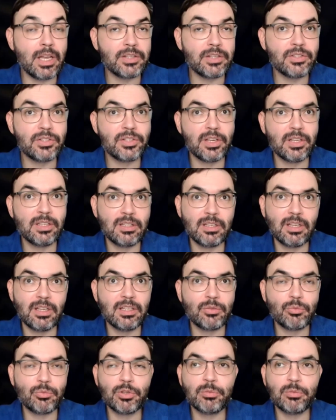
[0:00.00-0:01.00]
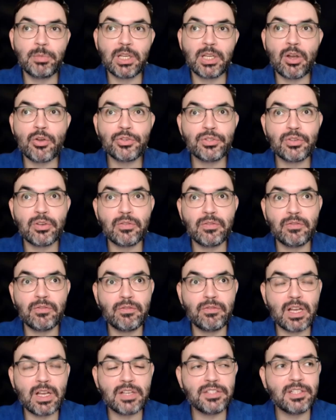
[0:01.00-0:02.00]
Yes, and it would be also
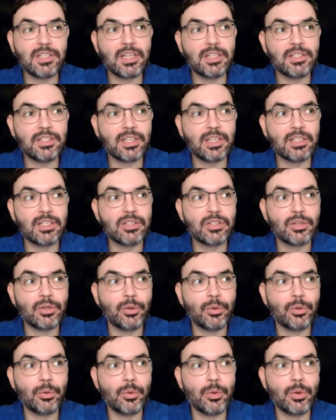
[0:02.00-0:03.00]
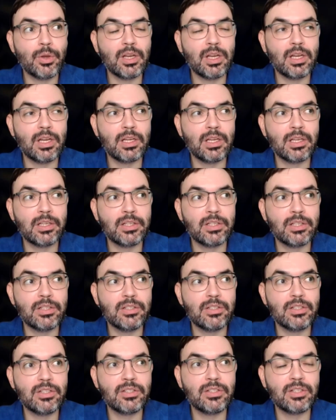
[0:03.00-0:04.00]
fascinating to
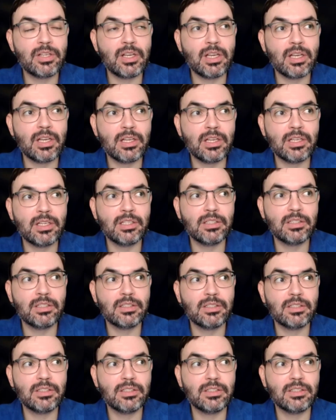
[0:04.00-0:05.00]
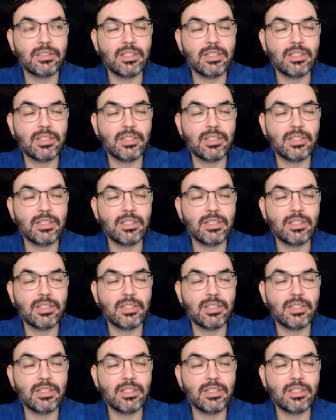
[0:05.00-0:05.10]
see